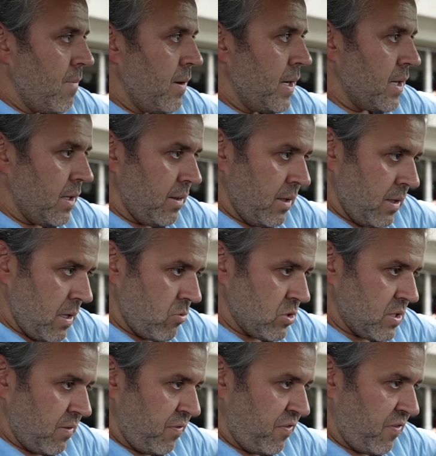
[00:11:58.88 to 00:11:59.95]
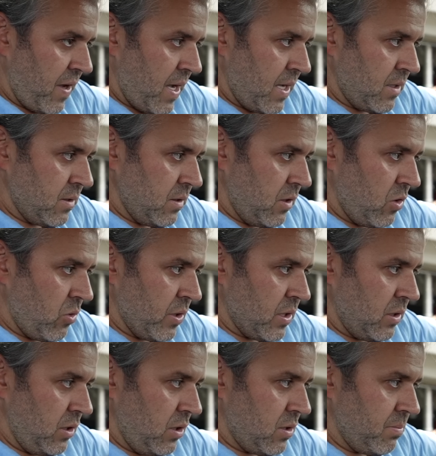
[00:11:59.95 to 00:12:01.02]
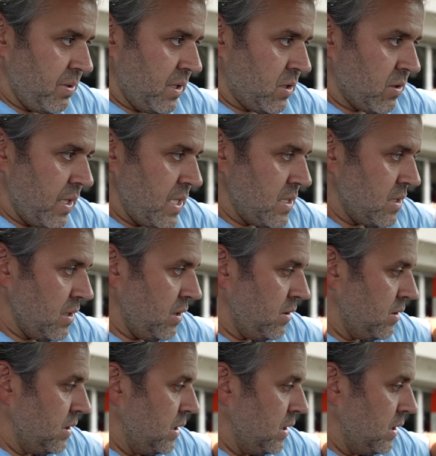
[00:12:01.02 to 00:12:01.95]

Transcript: I think that was the fan going a little bit crazy.